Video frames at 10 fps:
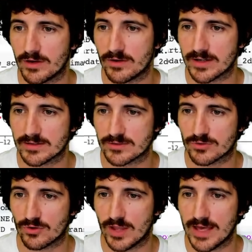here and
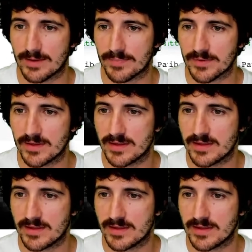scroll up,